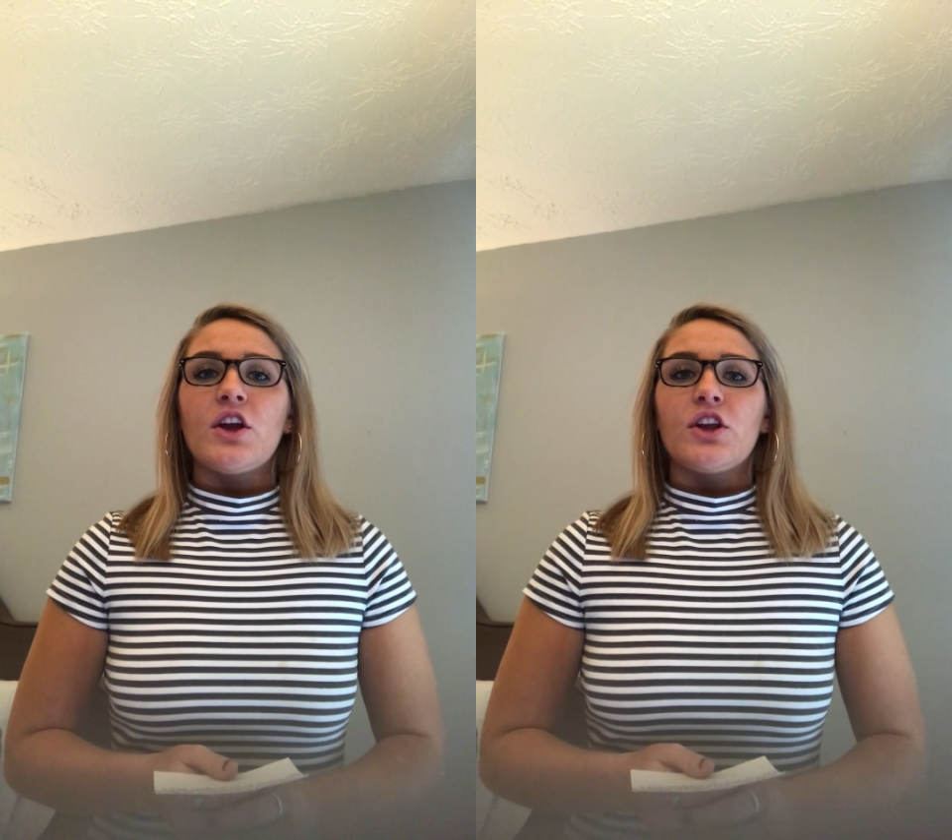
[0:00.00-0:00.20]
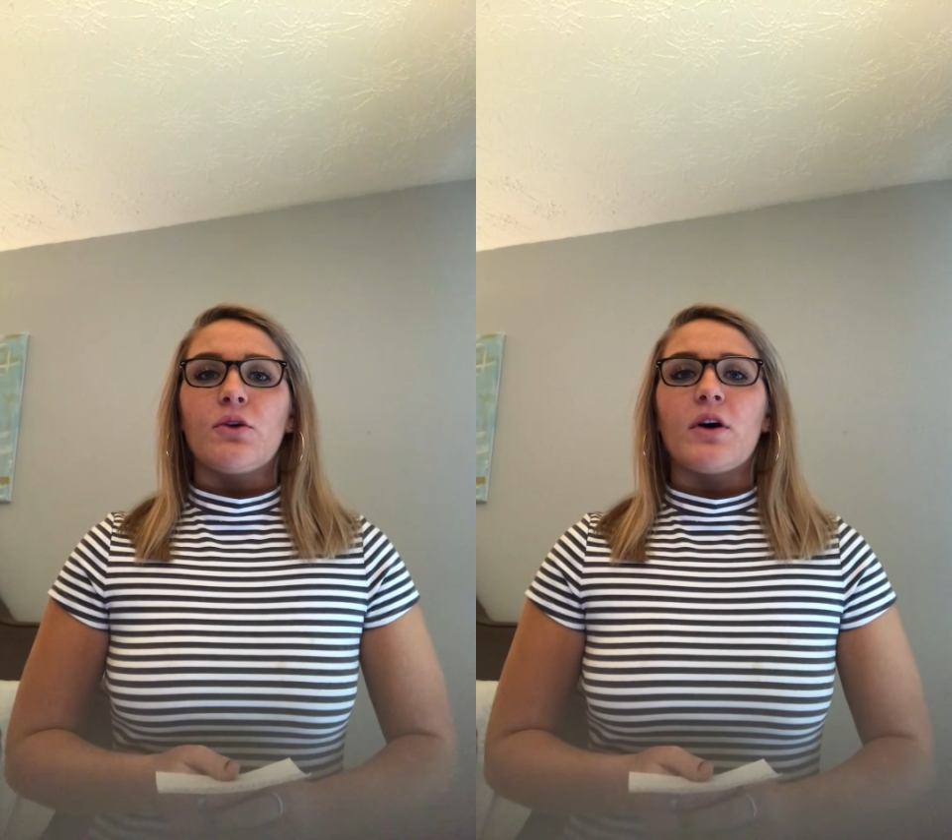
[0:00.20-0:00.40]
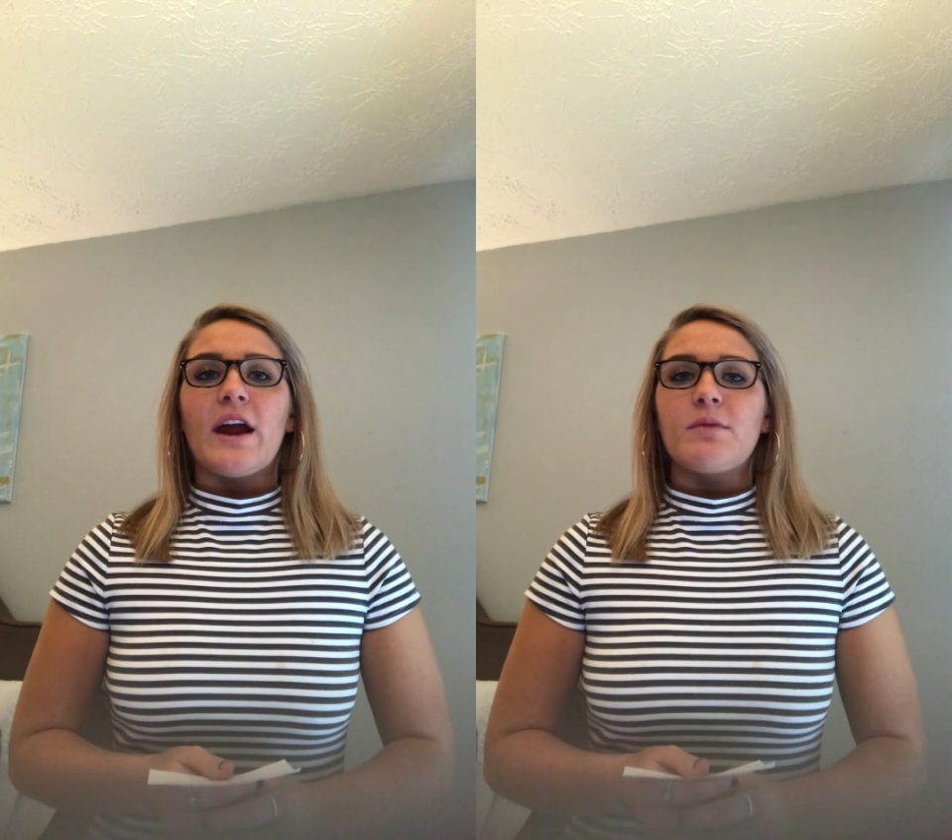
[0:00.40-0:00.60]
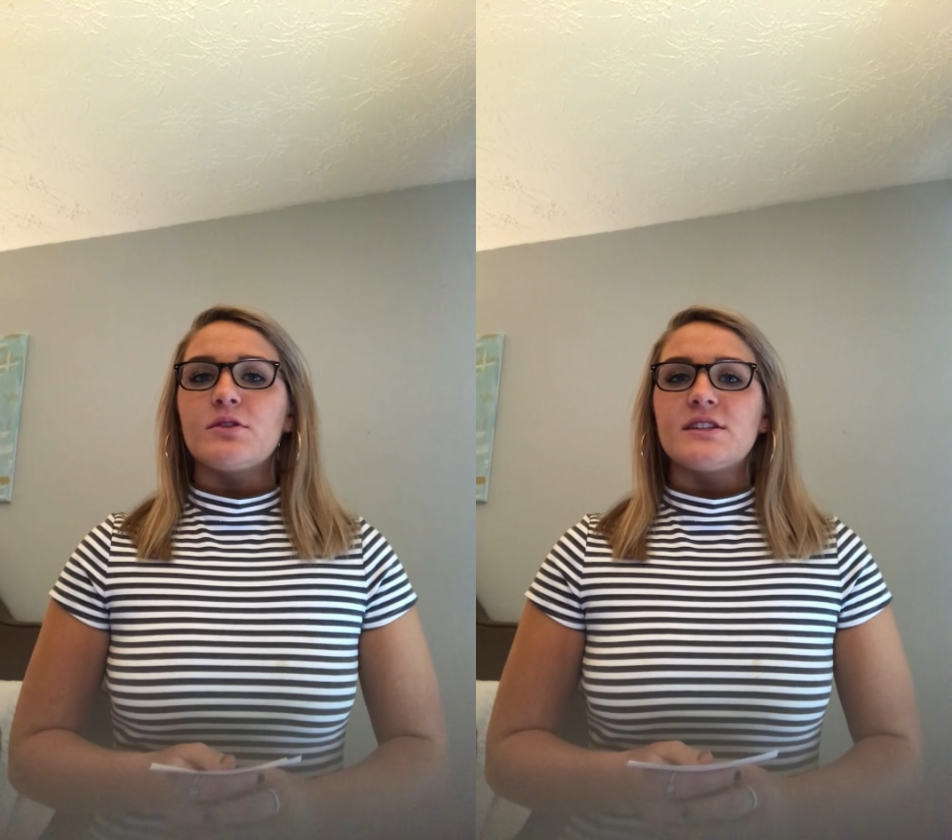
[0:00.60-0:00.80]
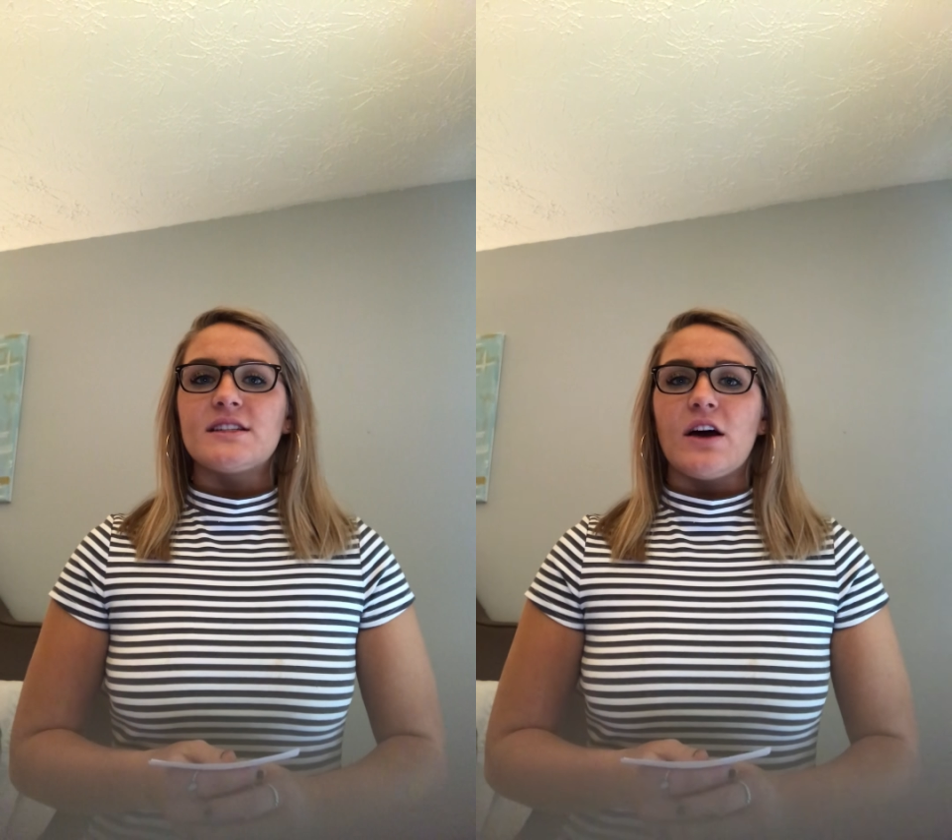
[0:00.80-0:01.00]
you are
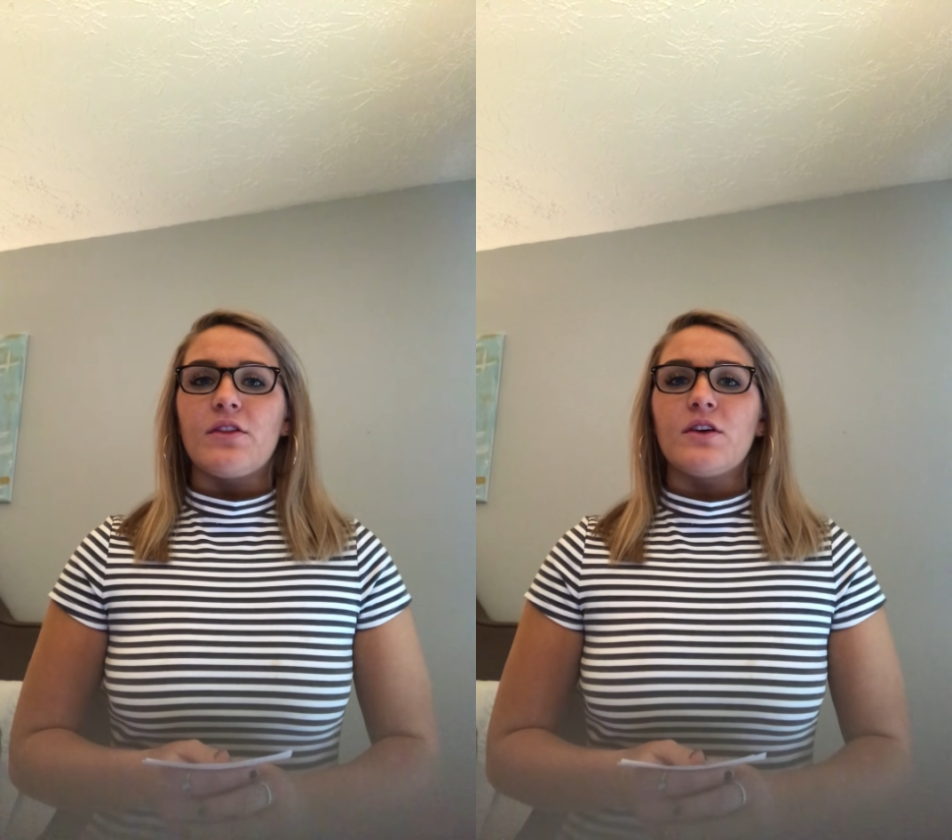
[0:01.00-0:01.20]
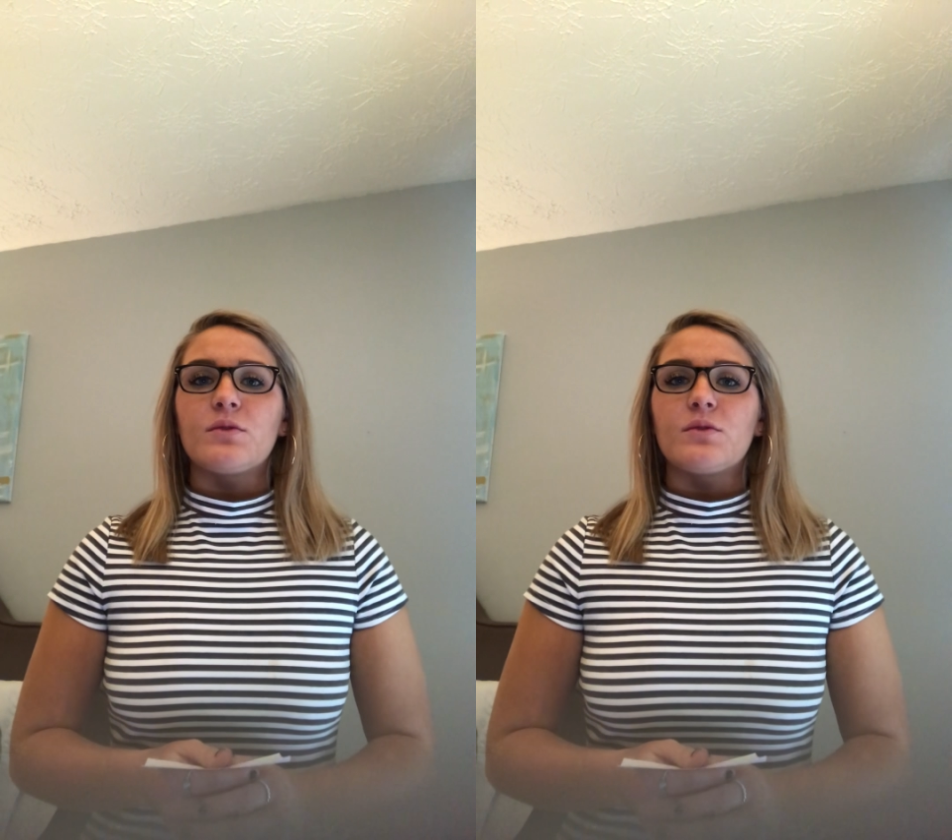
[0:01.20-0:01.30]
able to tell the